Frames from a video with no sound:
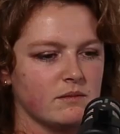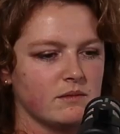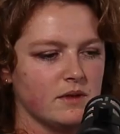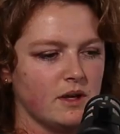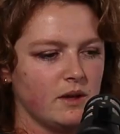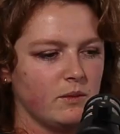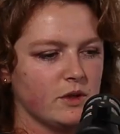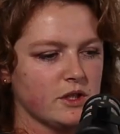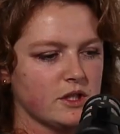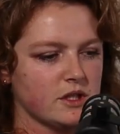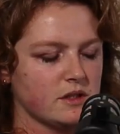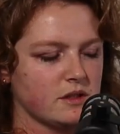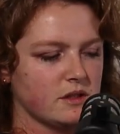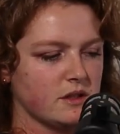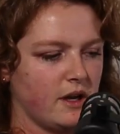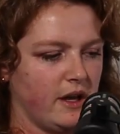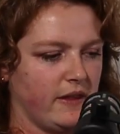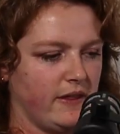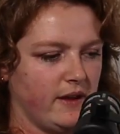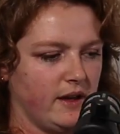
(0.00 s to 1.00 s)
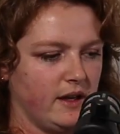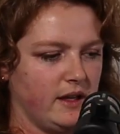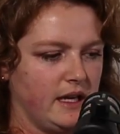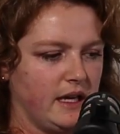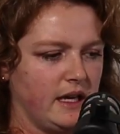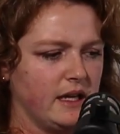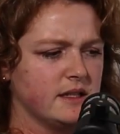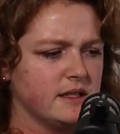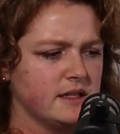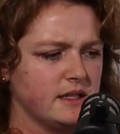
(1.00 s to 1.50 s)
Which I think,
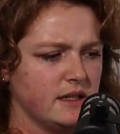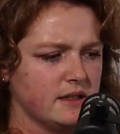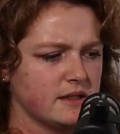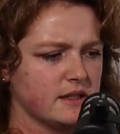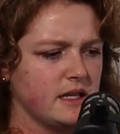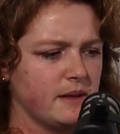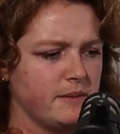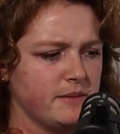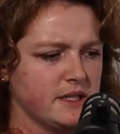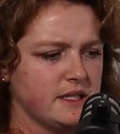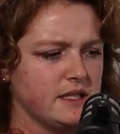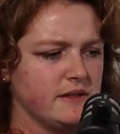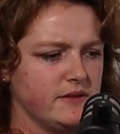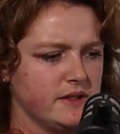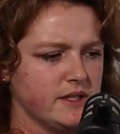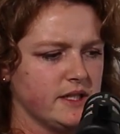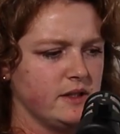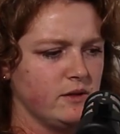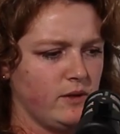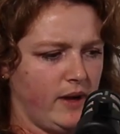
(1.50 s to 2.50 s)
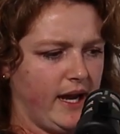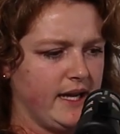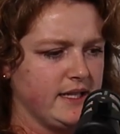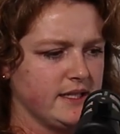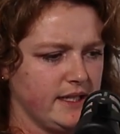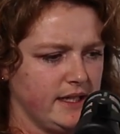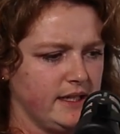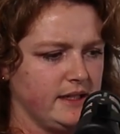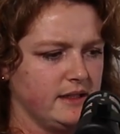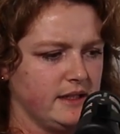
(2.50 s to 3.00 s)
it's number 17 or
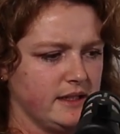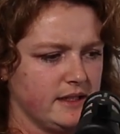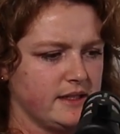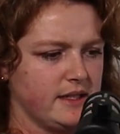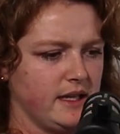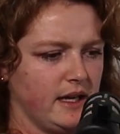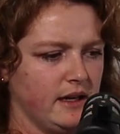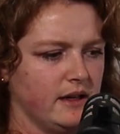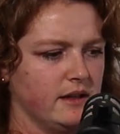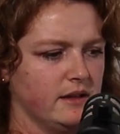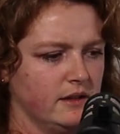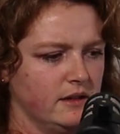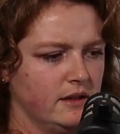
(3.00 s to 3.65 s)
18 this year.